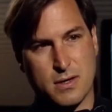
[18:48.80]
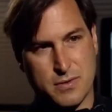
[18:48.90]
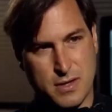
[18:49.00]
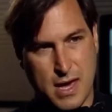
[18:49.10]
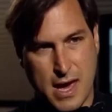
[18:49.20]

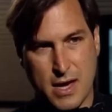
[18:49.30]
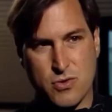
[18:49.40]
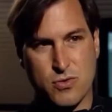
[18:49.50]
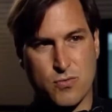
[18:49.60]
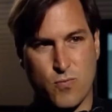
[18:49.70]
Uh, the
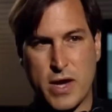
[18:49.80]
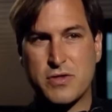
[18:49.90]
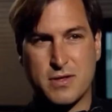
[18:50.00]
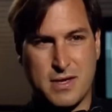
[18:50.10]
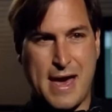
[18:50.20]
cash, the
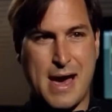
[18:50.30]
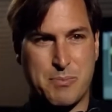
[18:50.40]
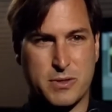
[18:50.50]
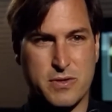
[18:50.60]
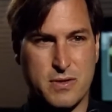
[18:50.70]
raising the
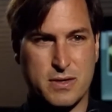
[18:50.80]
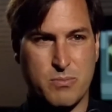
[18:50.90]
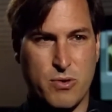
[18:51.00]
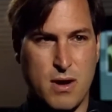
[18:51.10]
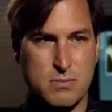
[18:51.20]
capital is not
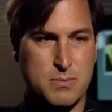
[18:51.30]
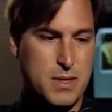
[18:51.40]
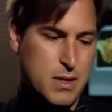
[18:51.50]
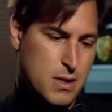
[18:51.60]
the problem,